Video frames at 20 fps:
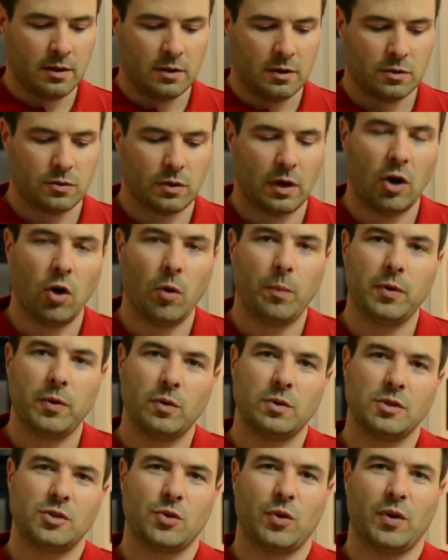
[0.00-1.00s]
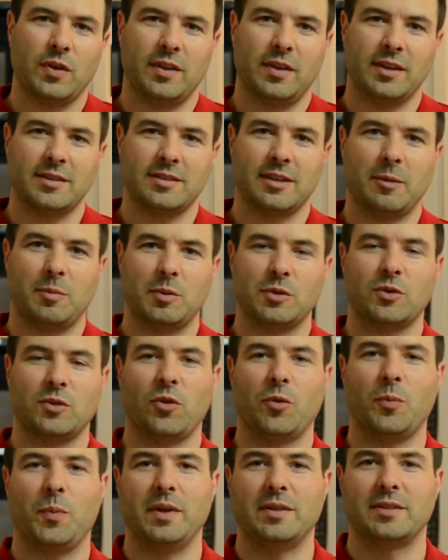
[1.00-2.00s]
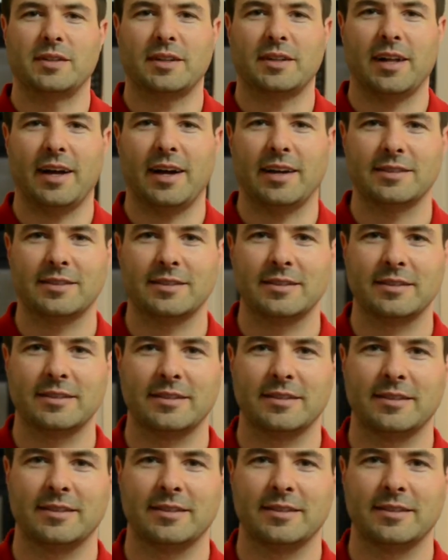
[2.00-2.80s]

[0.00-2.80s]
So I hope you enjoyed this episode of Pizza Class.